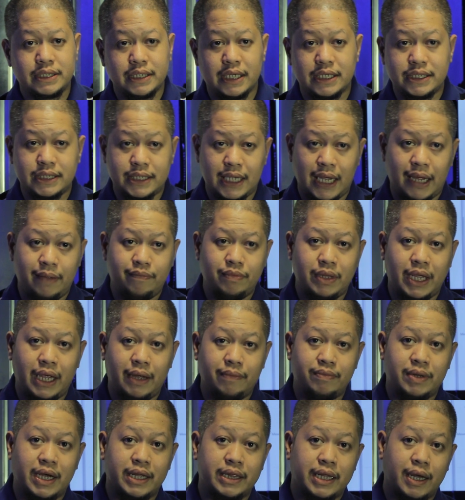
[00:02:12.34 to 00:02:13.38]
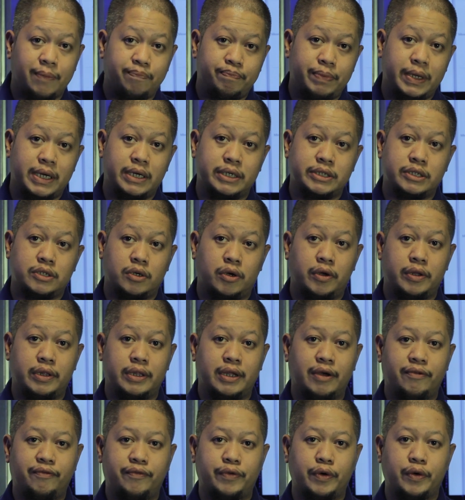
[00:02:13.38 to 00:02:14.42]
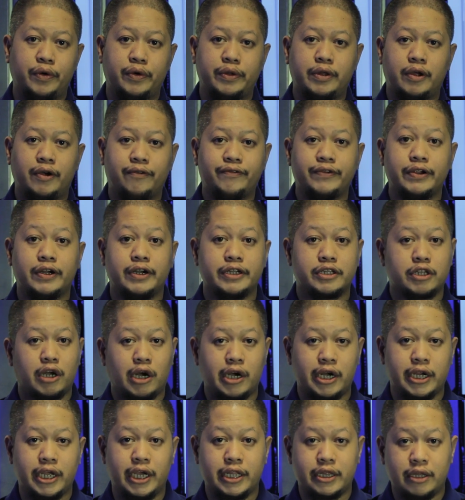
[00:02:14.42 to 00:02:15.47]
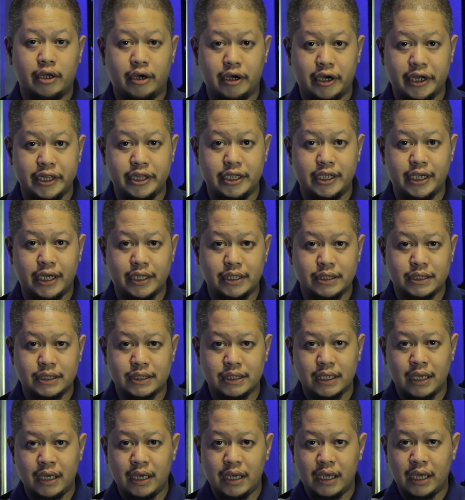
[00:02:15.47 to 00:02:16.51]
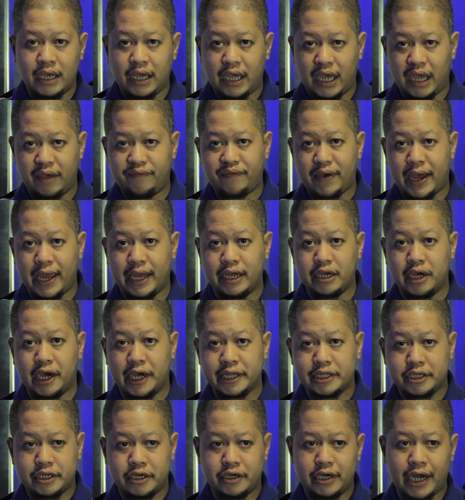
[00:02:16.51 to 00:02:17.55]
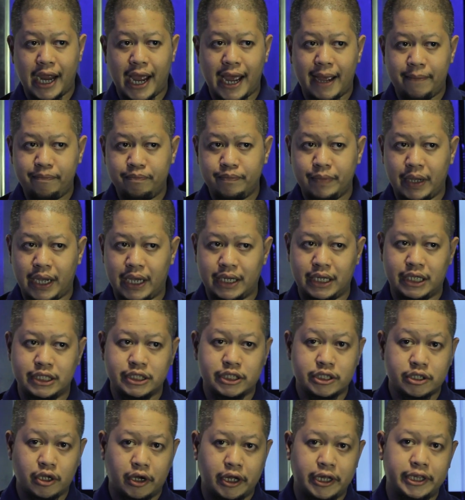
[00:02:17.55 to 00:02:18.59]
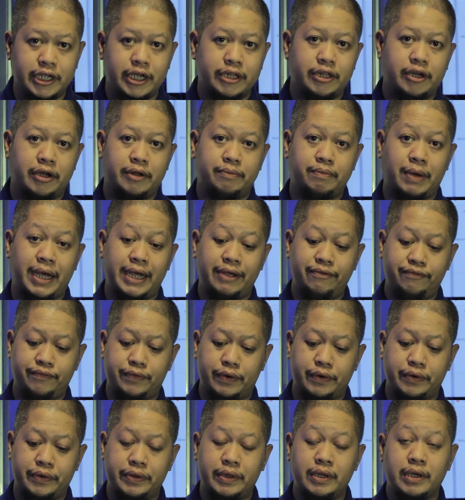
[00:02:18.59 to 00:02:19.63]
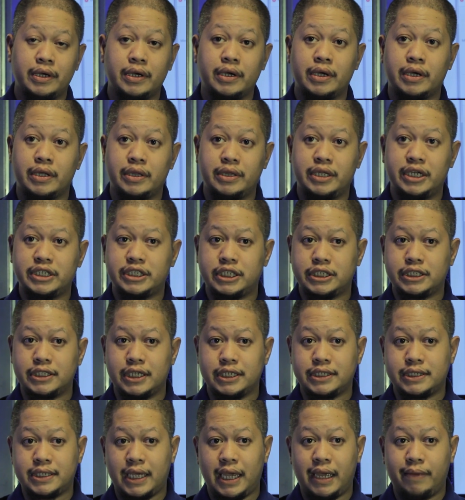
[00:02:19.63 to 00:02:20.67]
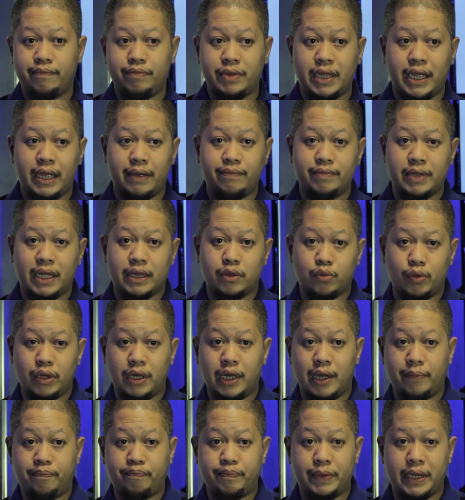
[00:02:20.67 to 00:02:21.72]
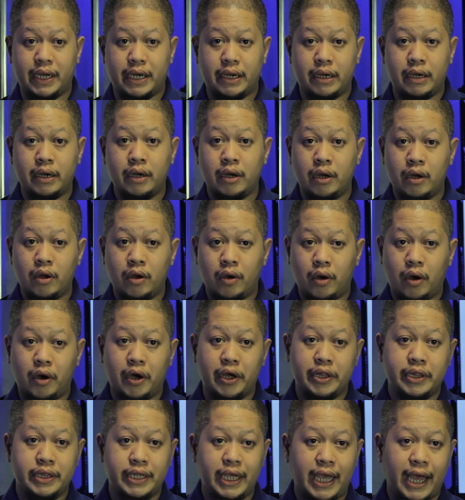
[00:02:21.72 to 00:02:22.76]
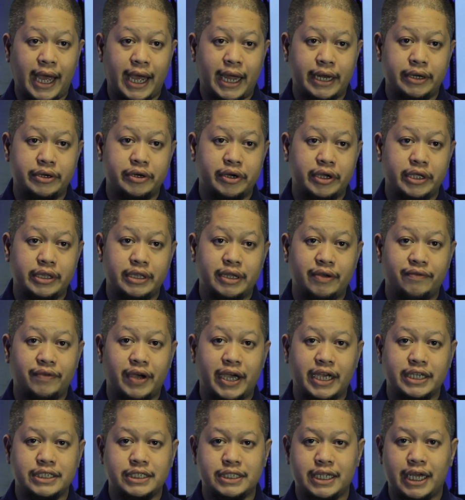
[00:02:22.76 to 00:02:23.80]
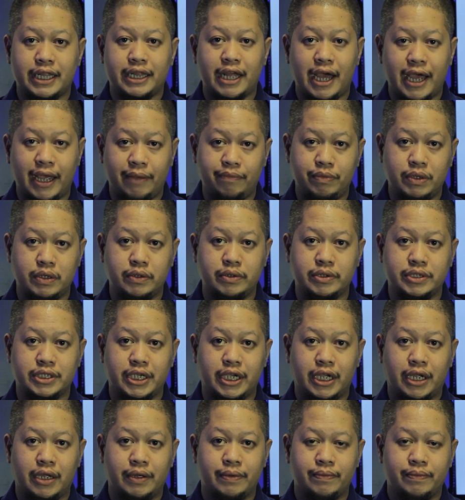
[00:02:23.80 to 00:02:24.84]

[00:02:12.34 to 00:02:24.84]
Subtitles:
the same name that appears on the phone of your target audience. If I got your app and installed it on my phone, this is the same name that will appear on the Android device that I'm using.